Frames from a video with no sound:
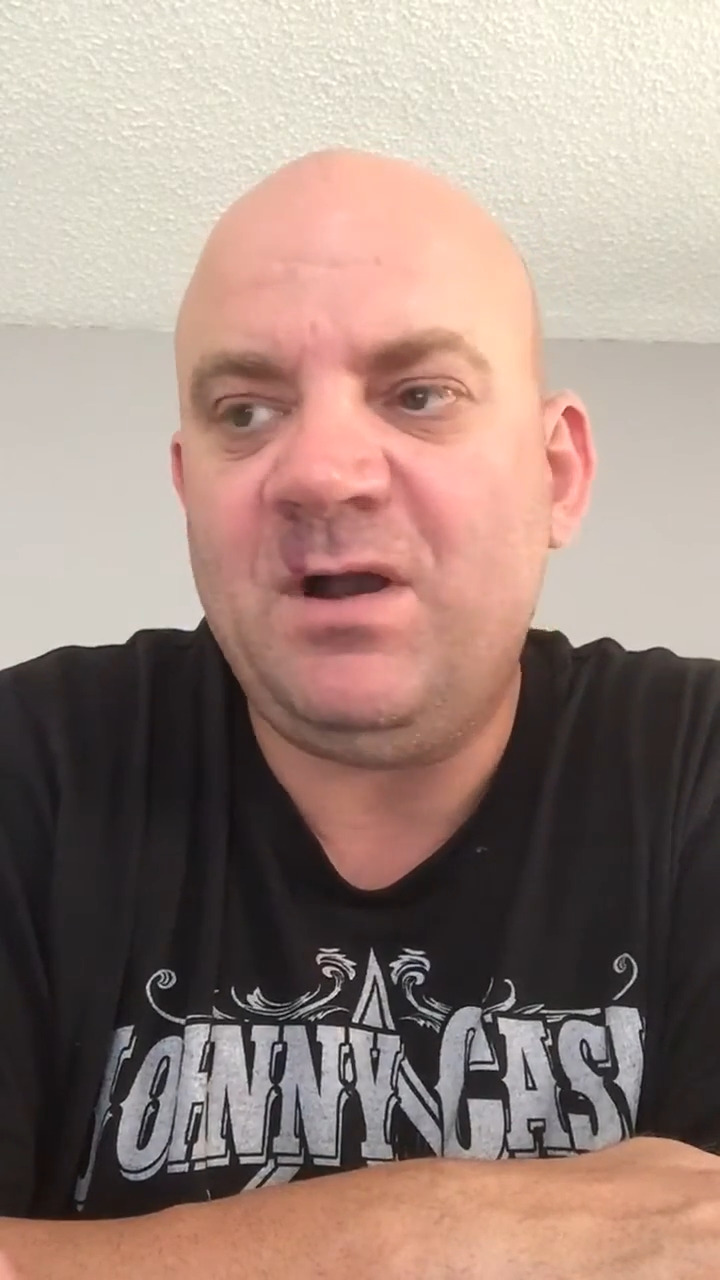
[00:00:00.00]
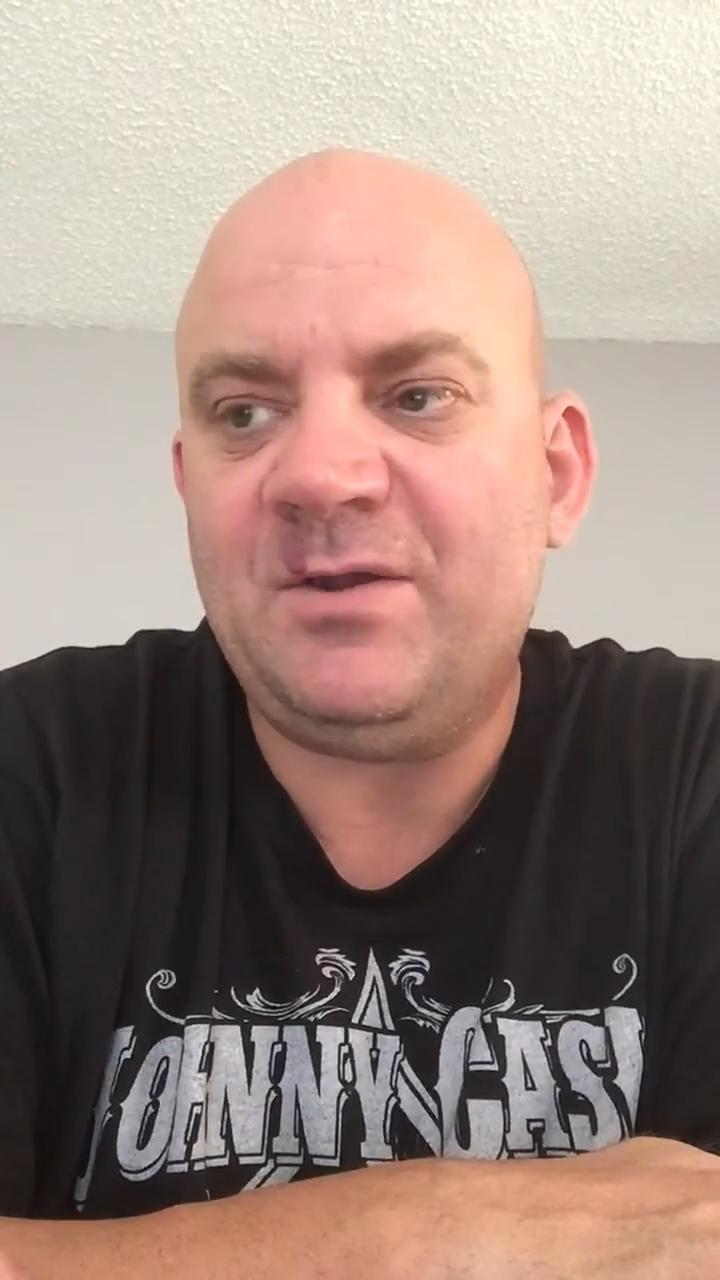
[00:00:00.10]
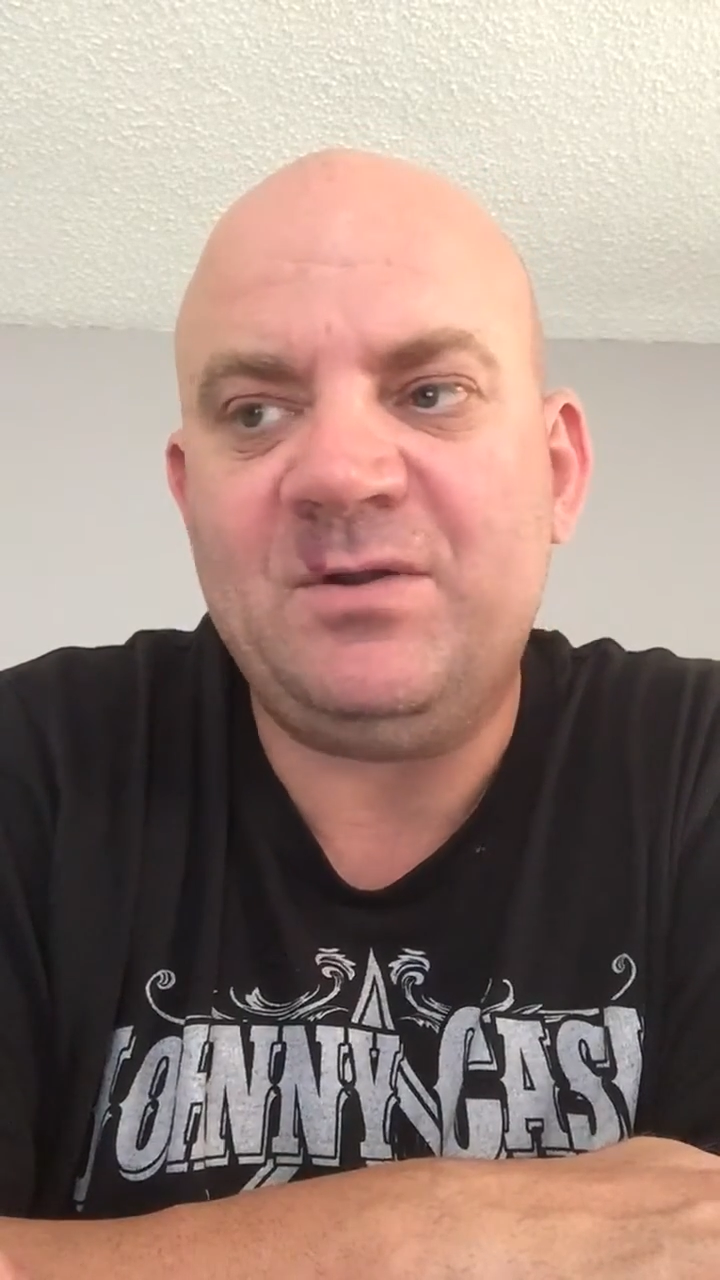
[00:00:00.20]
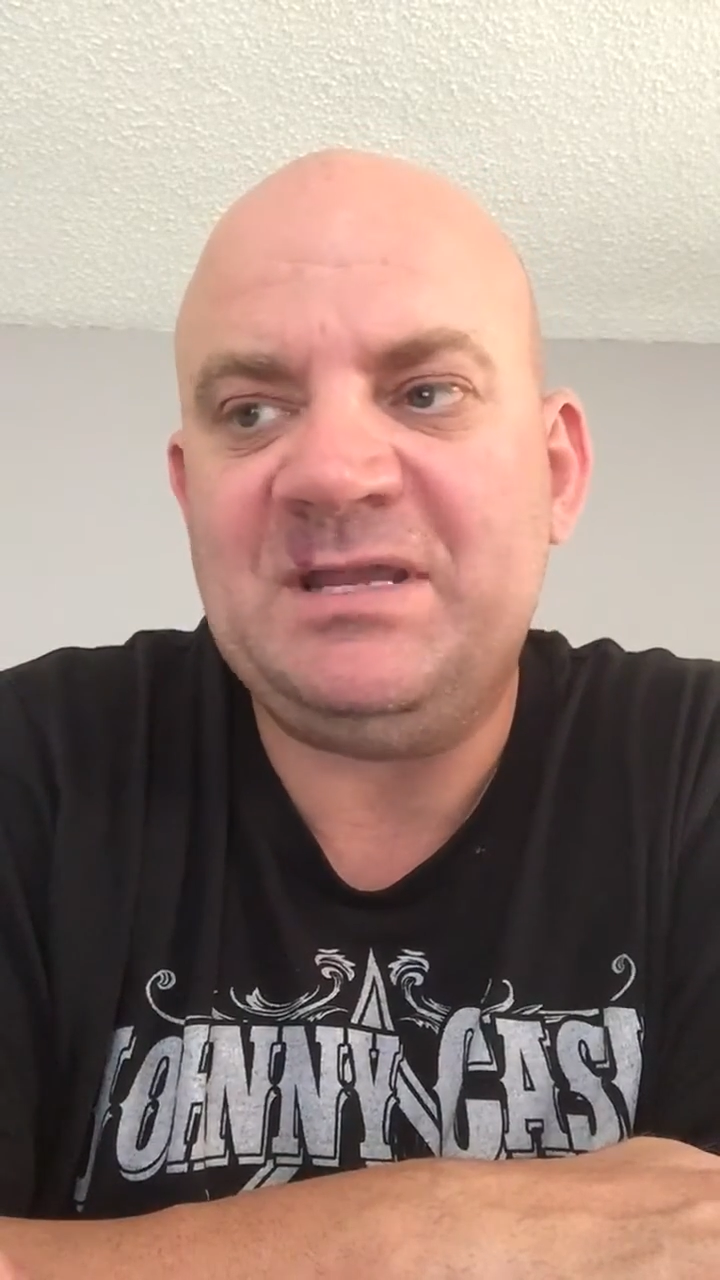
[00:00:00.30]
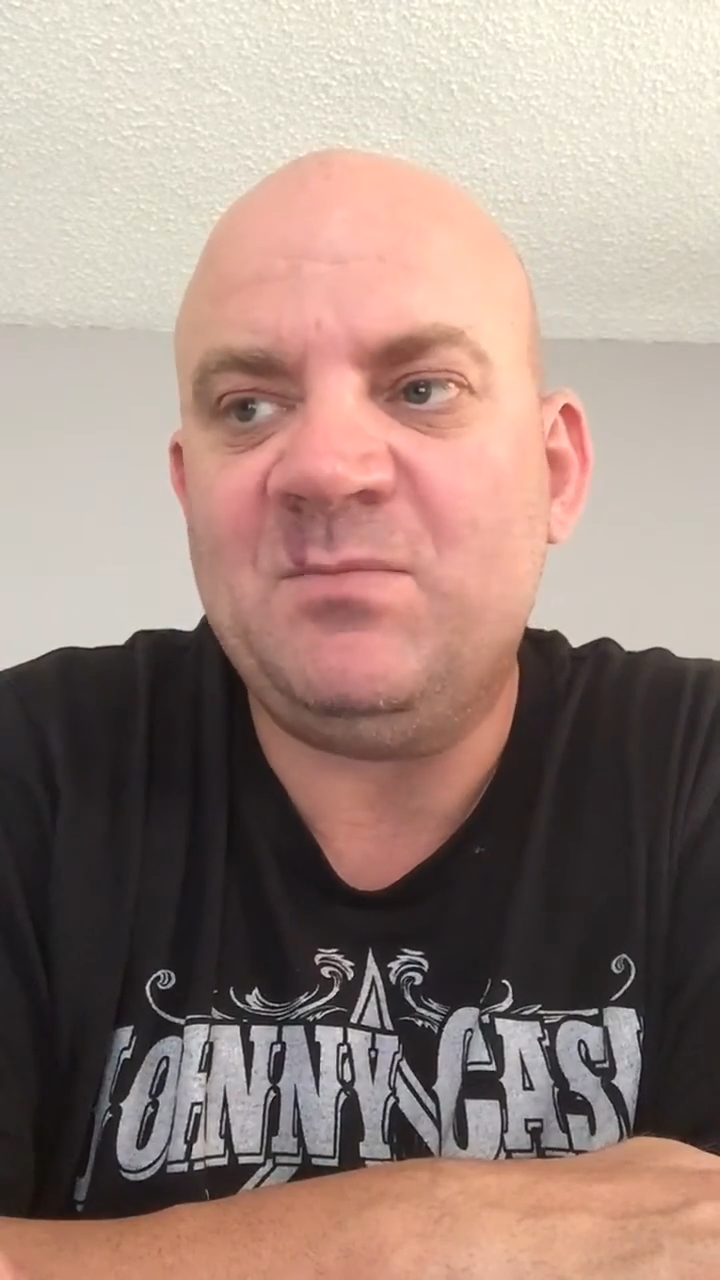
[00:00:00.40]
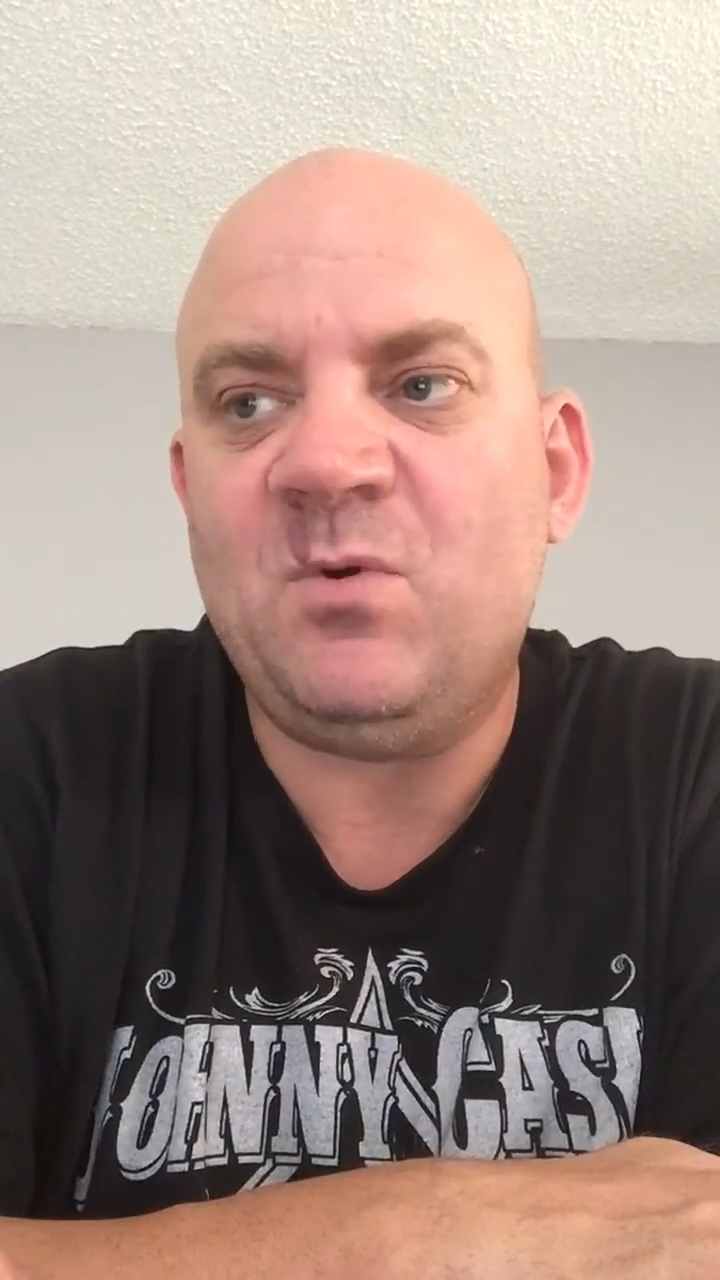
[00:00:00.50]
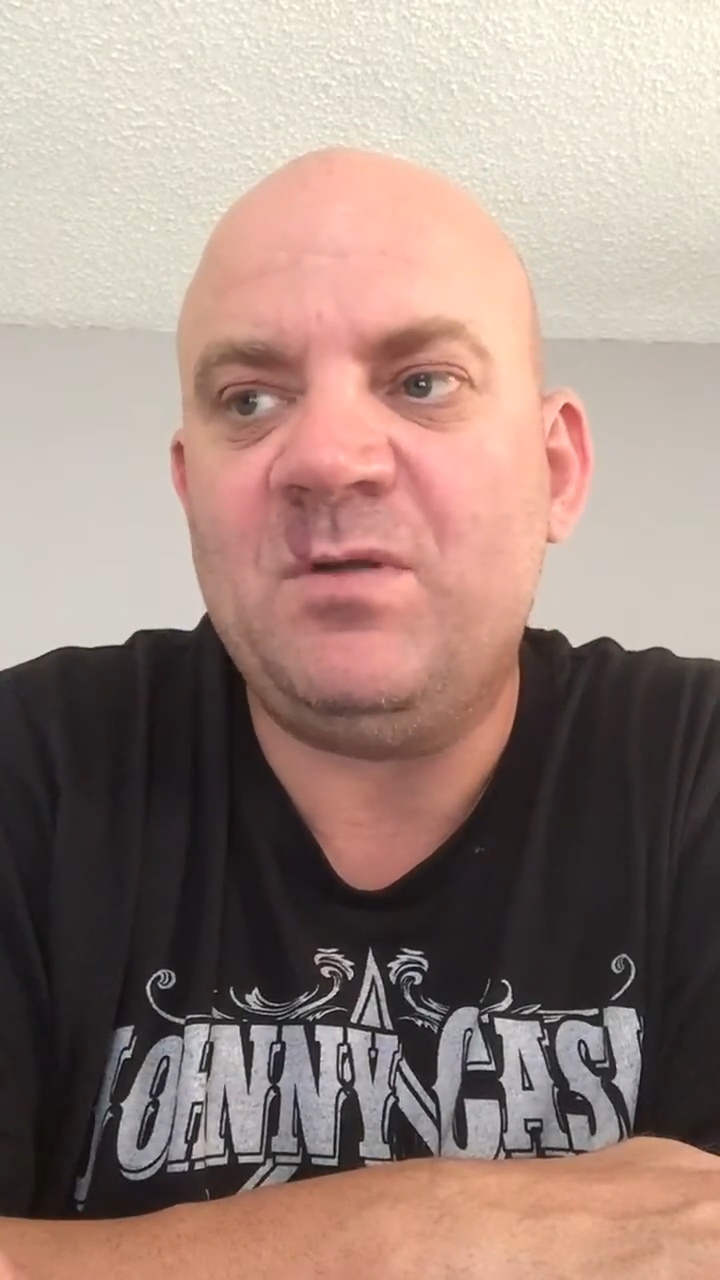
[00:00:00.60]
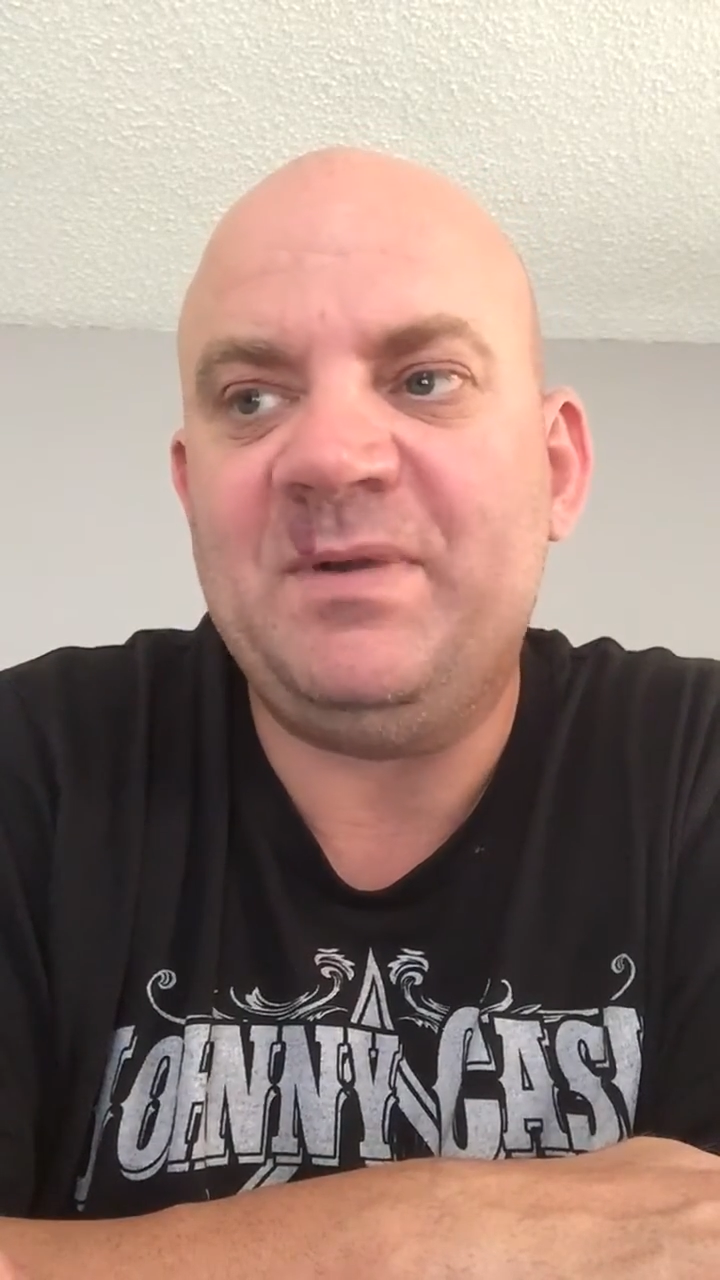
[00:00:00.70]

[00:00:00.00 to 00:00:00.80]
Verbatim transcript: I don't need more,